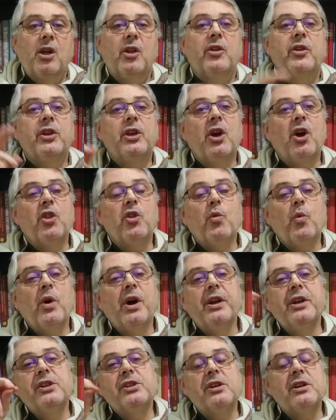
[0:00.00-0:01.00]
The other
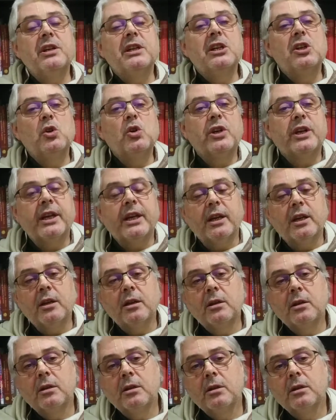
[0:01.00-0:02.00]
one is only looking.
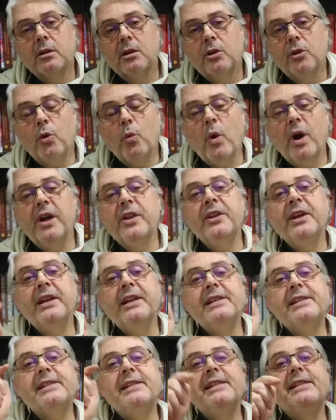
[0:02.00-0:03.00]
The one that
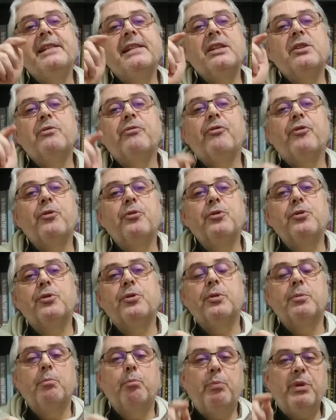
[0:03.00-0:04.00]
is eating the fruit,
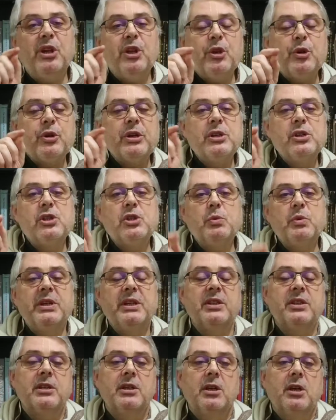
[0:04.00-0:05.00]
bitter and
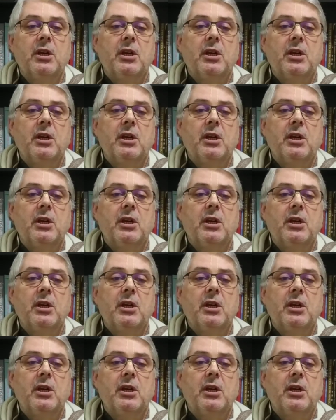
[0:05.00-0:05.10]
sweet,